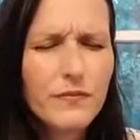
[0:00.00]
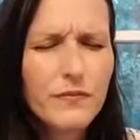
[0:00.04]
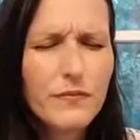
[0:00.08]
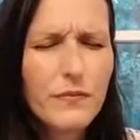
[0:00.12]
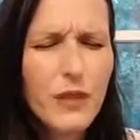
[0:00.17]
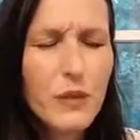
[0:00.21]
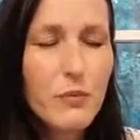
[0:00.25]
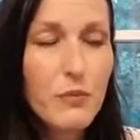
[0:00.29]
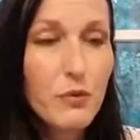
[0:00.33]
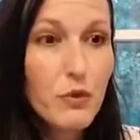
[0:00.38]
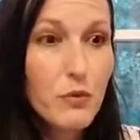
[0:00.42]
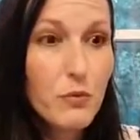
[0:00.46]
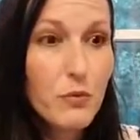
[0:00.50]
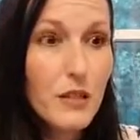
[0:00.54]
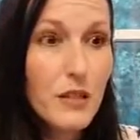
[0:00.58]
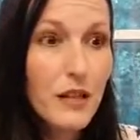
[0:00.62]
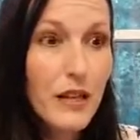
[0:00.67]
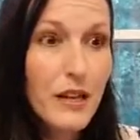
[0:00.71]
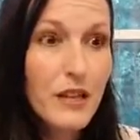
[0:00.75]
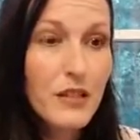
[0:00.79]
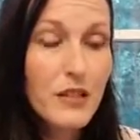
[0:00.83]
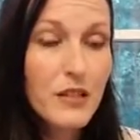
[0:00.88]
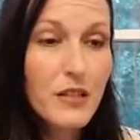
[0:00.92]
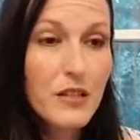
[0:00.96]
People will be
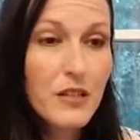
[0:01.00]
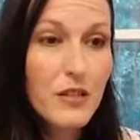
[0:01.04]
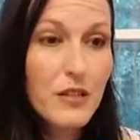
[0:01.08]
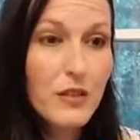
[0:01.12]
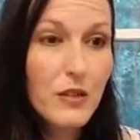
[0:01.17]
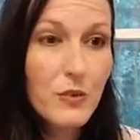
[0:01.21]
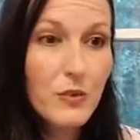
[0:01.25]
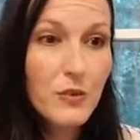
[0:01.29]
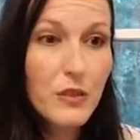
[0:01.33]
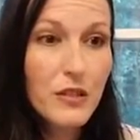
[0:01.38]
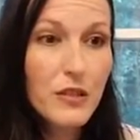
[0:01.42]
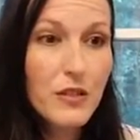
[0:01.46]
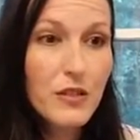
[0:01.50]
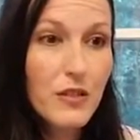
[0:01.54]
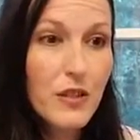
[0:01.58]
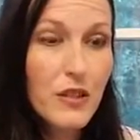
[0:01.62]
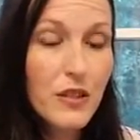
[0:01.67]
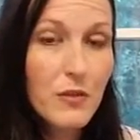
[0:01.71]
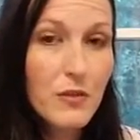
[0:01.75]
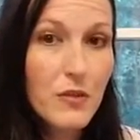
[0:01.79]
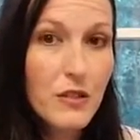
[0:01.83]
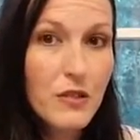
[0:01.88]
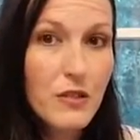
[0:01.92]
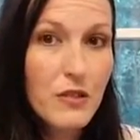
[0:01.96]
asking you, what, you
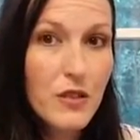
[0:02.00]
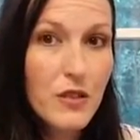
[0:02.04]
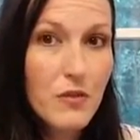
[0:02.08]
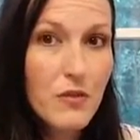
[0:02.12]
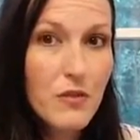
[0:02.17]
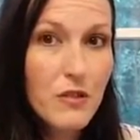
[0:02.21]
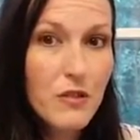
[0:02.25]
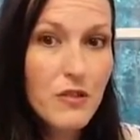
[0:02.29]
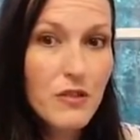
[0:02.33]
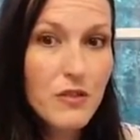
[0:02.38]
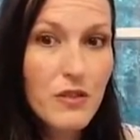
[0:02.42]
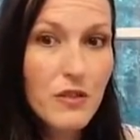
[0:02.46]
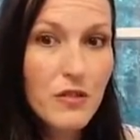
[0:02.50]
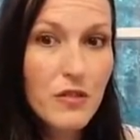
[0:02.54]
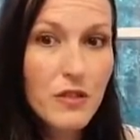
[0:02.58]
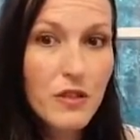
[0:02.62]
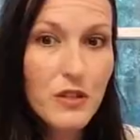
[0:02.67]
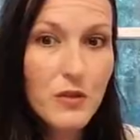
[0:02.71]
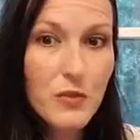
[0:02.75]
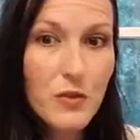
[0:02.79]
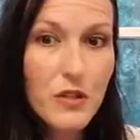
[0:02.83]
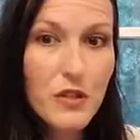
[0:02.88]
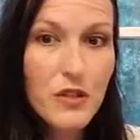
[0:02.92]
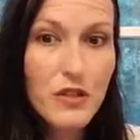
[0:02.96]
know, what's going on so
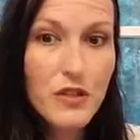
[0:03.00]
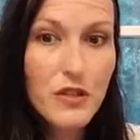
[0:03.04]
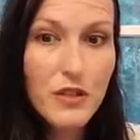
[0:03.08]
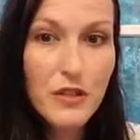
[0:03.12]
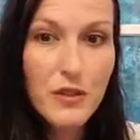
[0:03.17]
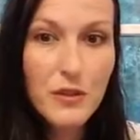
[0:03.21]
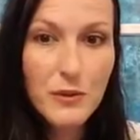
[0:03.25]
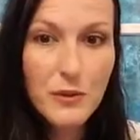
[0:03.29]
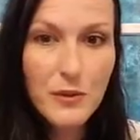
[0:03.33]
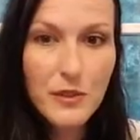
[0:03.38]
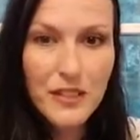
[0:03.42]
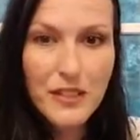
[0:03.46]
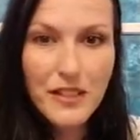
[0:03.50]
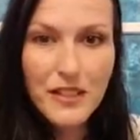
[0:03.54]
good with you?